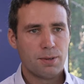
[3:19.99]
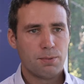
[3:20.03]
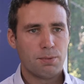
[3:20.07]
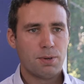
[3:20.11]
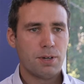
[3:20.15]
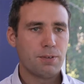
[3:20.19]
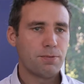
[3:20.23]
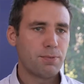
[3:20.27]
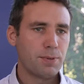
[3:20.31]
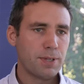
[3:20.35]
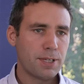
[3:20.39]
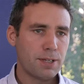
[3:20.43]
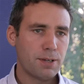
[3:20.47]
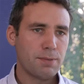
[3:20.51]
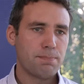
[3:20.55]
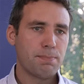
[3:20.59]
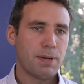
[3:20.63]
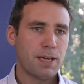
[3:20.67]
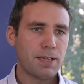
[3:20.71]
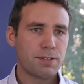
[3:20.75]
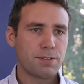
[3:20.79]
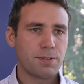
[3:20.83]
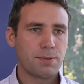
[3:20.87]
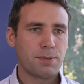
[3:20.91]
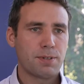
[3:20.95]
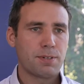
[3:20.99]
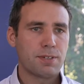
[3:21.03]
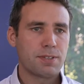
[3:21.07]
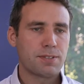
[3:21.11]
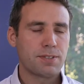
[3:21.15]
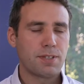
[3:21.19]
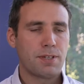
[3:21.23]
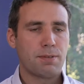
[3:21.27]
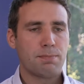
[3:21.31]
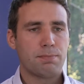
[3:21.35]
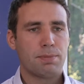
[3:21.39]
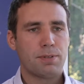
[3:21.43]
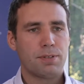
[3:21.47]
Well, if we go back to our
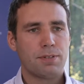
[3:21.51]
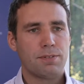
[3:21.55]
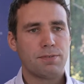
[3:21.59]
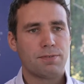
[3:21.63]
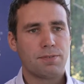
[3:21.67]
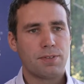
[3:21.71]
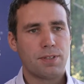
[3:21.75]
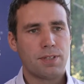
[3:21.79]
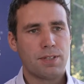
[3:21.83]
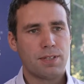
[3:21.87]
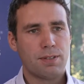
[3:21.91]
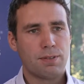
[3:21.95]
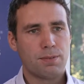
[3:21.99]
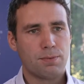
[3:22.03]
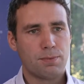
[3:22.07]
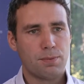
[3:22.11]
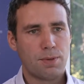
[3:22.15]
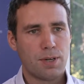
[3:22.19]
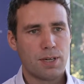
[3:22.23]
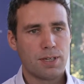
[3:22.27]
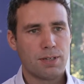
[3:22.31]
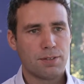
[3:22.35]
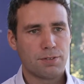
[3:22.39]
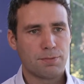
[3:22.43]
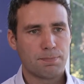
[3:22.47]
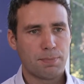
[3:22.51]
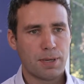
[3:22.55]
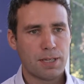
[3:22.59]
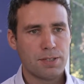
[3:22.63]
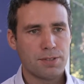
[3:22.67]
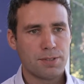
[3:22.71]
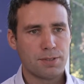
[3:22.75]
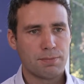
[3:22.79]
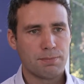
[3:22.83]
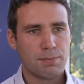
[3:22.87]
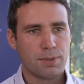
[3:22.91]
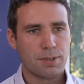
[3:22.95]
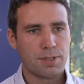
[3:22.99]
example of the wireless
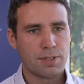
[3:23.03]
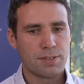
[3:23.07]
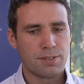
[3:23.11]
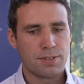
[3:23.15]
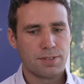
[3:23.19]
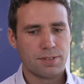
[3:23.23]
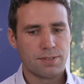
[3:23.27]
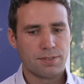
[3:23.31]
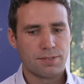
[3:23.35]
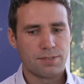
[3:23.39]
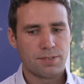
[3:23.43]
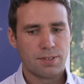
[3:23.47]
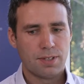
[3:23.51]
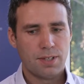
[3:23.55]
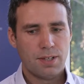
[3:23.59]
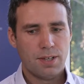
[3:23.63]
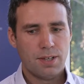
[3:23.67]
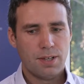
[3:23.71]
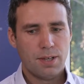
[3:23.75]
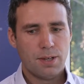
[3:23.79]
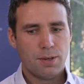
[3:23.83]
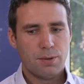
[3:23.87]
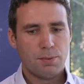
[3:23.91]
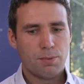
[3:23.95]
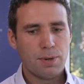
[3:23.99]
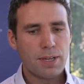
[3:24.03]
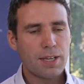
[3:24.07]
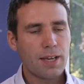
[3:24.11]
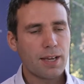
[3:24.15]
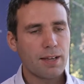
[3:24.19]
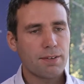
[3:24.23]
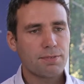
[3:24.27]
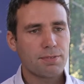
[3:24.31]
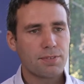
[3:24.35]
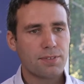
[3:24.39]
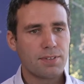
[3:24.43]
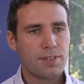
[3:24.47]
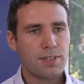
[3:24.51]
patient monitors, we
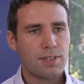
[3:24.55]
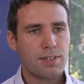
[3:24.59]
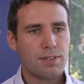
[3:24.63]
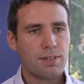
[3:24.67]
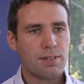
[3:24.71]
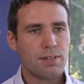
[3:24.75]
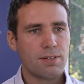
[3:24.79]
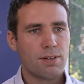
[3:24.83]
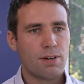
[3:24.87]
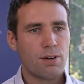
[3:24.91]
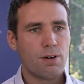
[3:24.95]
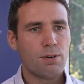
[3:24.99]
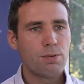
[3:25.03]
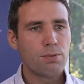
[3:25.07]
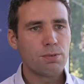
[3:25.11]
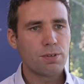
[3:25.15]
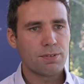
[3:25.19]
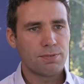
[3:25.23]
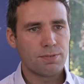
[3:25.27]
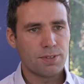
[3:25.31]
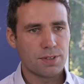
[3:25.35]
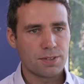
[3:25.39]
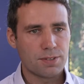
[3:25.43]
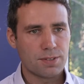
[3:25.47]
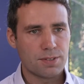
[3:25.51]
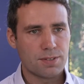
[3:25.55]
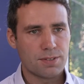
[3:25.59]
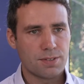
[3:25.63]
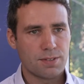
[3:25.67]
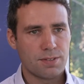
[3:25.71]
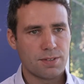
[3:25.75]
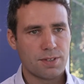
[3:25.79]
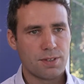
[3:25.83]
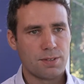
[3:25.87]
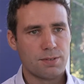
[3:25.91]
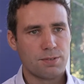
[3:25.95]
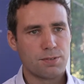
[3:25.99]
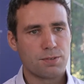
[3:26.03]
have seen older versions
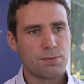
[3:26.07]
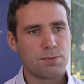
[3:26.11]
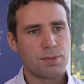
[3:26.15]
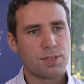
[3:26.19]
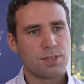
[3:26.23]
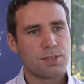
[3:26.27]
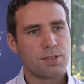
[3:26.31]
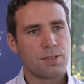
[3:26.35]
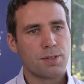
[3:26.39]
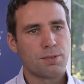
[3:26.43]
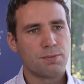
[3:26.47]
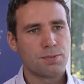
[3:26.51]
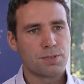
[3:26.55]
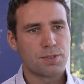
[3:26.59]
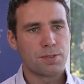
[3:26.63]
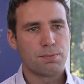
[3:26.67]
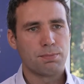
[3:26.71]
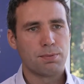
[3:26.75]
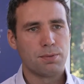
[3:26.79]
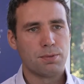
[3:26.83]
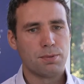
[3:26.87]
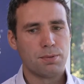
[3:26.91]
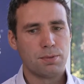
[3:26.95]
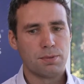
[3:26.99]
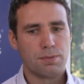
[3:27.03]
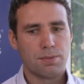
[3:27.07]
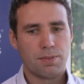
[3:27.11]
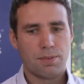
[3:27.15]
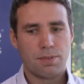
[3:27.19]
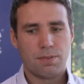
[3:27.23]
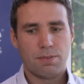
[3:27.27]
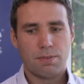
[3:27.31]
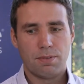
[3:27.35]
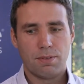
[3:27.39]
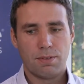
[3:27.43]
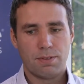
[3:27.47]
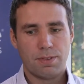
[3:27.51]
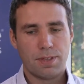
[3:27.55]
of those which don't support
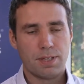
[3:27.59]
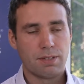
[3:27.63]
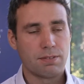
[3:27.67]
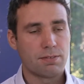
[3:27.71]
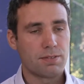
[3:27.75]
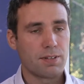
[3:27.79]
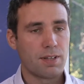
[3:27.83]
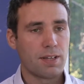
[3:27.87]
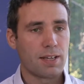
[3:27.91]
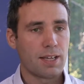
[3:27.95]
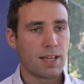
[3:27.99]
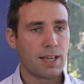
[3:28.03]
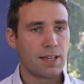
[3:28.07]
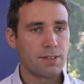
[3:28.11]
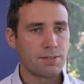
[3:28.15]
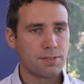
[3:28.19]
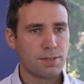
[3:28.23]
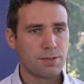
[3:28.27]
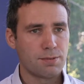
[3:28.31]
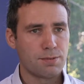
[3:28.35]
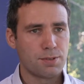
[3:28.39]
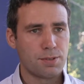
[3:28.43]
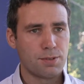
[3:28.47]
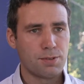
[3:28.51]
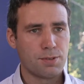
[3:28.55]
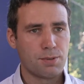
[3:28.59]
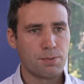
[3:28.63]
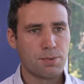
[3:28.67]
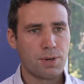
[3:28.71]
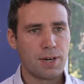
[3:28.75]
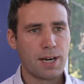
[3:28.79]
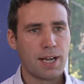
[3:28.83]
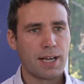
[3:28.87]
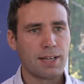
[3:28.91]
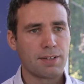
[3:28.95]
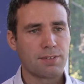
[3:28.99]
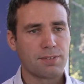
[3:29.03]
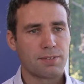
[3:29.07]
things like
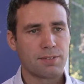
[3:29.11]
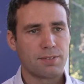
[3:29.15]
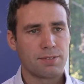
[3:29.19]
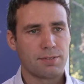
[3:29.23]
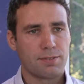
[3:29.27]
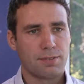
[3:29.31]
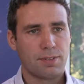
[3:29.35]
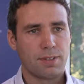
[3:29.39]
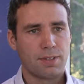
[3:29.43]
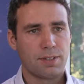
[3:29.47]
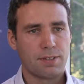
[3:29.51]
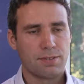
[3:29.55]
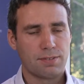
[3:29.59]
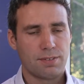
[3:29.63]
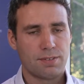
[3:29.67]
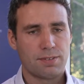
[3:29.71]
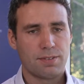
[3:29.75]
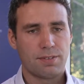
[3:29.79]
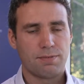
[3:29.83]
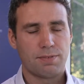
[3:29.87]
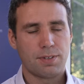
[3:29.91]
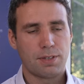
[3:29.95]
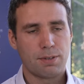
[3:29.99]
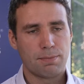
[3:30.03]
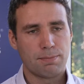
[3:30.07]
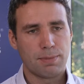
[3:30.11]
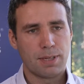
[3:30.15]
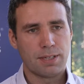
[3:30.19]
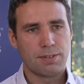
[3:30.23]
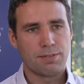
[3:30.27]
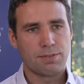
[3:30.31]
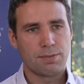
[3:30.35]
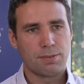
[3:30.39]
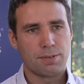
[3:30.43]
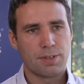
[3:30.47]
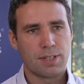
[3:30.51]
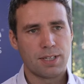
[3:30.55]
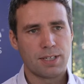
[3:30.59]
802.1x uh,
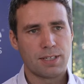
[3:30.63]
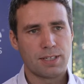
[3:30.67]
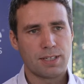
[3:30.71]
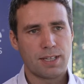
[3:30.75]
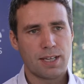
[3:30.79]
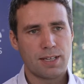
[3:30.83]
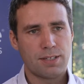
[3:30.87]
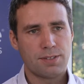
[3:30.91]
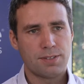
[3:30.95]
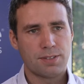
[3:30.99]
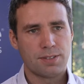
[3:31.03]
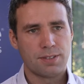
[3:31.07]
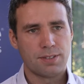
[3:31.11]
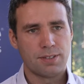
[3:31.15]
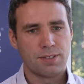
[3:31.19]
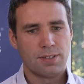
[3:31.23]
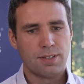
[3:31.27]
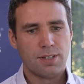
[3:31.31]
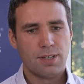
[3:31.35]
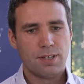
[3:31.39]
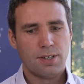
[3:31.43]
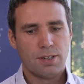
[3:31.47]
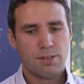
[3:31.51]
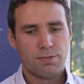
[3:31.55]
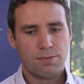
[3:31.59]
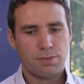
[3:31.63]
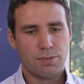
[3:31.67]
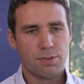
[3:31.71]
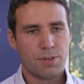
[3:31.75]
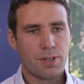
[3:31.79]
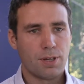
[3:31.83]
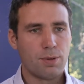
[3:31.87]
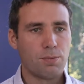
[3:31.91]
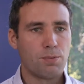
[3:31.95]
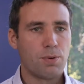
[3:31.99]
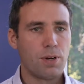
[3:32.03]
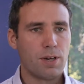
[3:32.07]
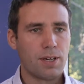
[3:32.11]
certificate-based authentication for
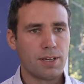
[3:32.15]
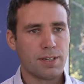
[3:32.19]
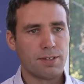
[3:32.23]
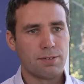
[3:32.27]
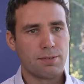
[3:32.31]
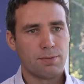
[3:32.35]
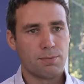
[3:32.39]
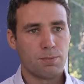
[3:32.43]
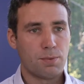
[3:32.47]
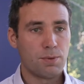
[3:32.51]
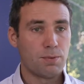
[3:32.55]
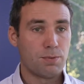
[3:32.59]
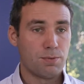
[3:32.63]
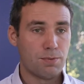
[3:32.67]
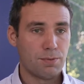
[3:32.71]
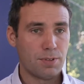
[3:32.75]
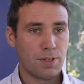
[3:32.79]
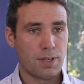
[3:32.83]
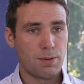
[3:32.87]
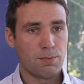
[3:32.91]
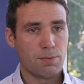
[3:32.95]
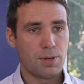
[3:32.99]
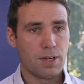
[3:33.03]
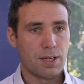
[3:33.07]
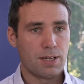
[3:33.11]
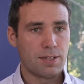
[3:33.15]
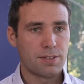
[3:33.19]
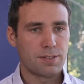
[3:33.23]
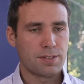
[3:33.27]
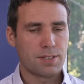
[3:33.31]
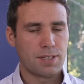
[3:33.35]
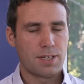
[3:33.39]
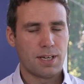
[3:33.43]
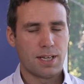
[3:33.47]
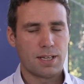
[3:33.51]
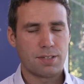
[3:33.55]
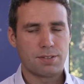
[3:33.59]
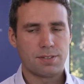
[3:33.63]
their, wired, for their wireless
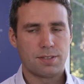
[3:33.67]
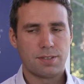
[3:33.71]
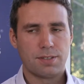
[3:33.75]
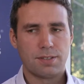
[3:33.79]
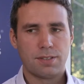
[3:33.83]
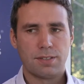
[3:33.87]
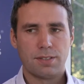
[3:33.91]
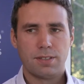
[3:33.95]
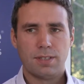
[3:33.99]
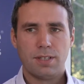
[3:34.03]
connection.